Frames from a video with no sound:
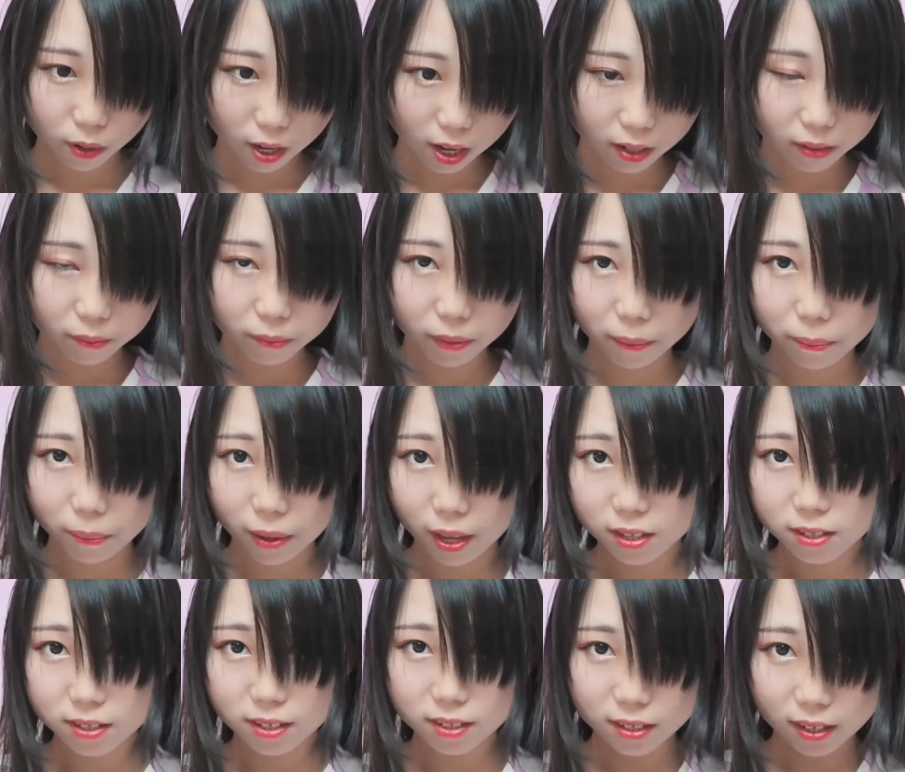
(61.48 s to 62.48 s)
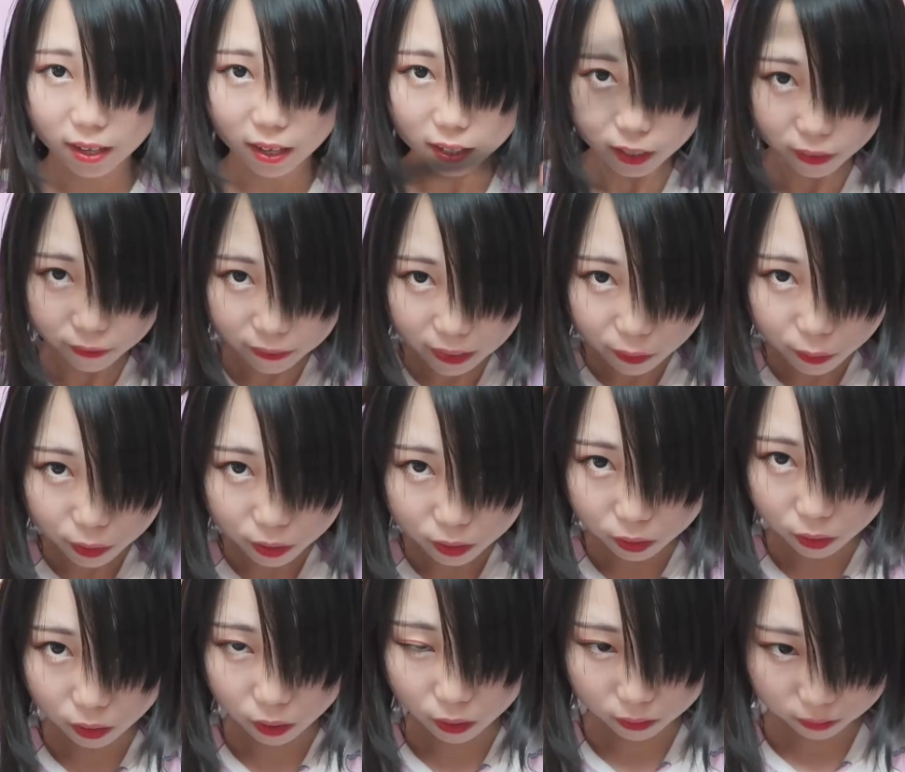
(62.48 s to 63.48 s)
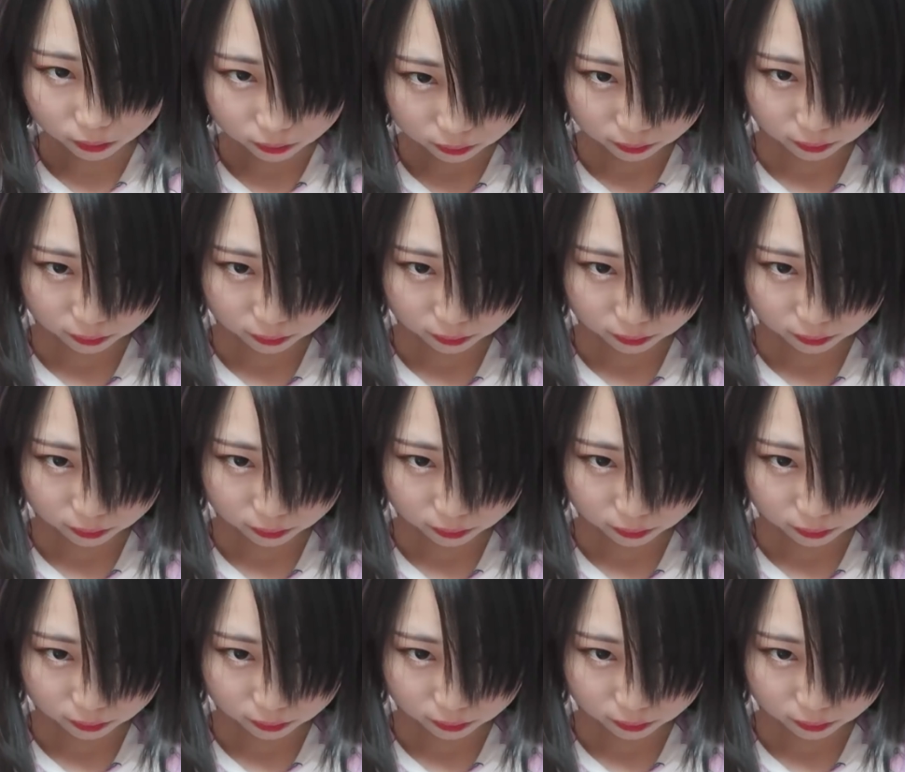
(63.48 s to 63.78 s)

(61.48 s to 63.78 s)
Wow, the bands is getting very long.